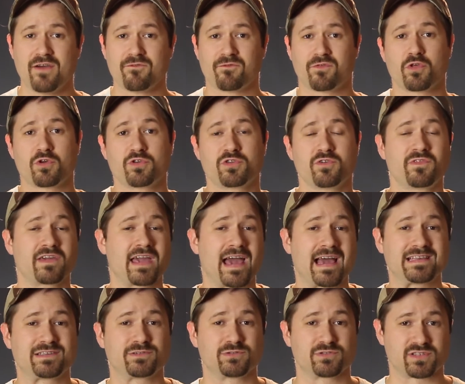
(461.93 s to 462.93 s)
For those of you
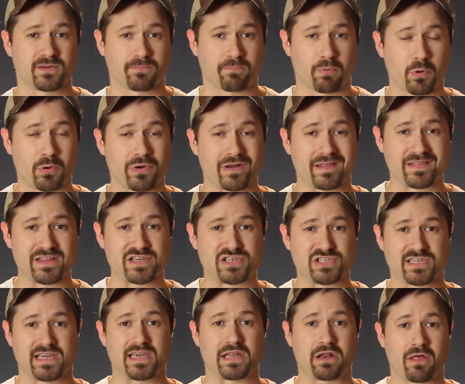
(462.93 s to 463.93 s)
guys who are supporting this
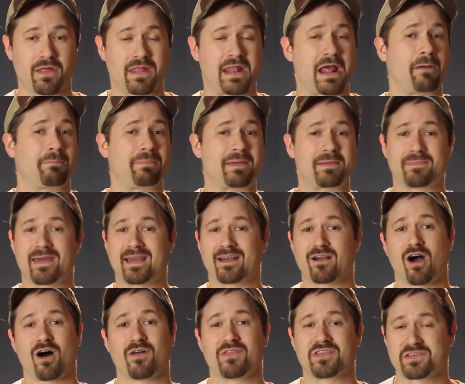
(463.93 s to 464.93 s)
channel and helping make
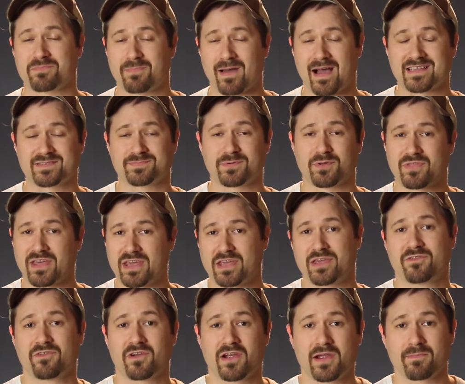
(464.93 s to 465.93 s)
all this possible, thank
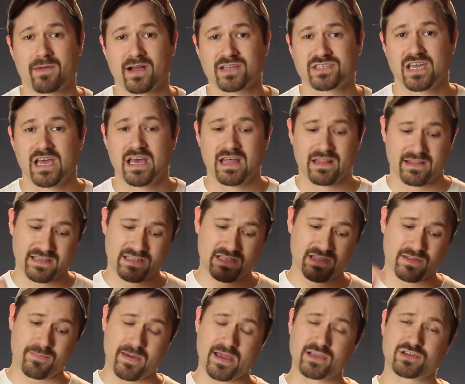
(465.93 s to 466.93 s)
you very much. Link to
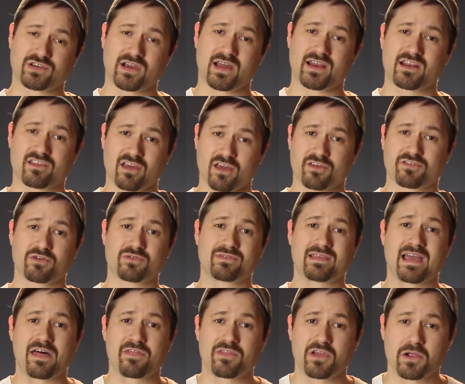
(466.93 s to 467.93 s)
the Patreon is also
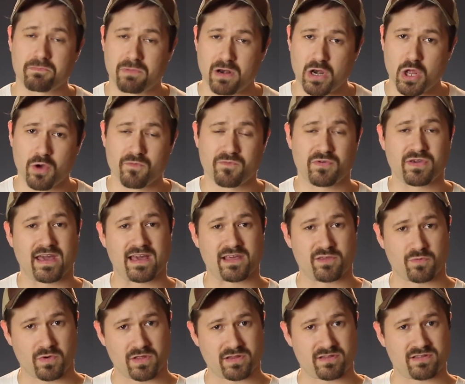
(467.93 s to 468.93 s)
down there below if you
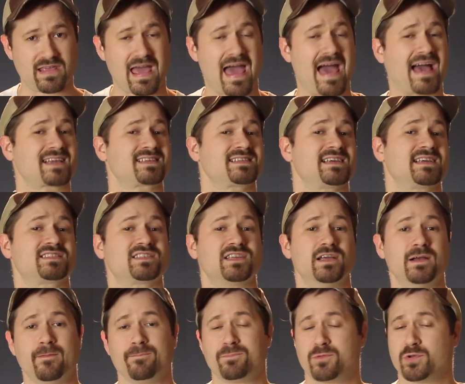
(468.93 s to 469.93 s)
guys want access
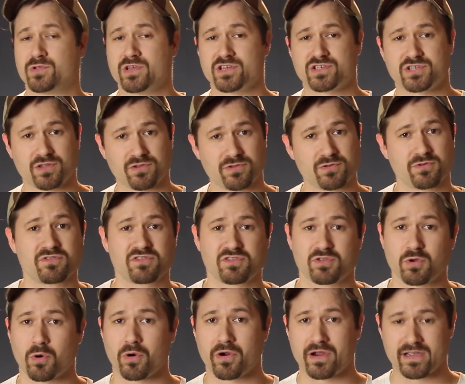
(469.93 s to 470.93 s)
to additional news
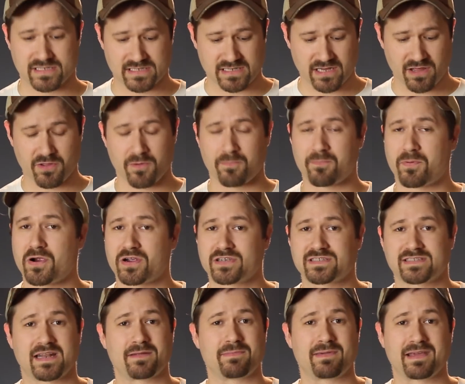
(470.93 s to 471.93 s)
stories and other perks
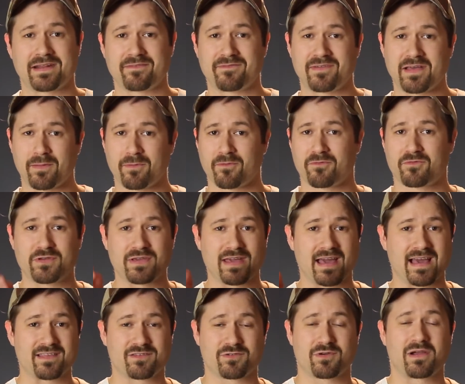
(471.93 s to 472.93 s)
that I'm making available for you
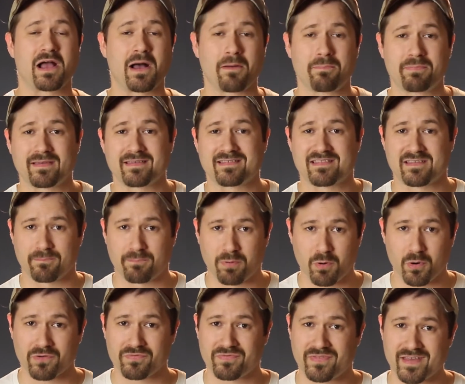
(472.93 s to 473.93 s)
guys who are helping
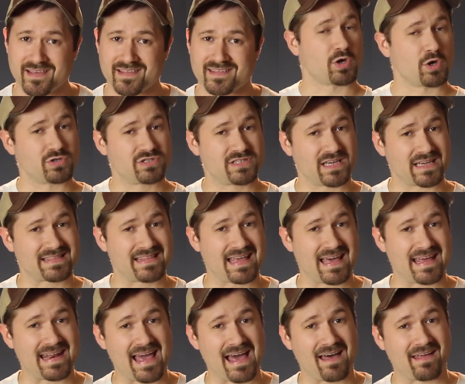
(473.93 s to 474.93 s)
support this. So go check
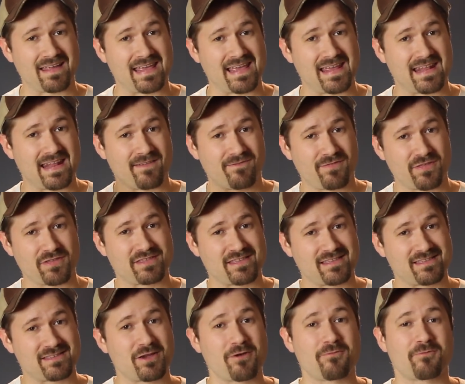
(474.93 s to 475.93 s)
that out. And if this
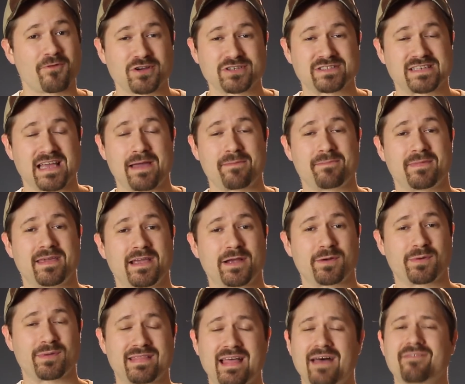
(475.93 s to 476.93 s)
is your first time
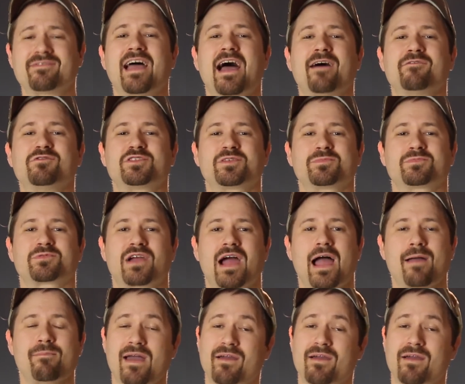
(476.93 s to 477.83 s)
here, I'd love to have you subscribe.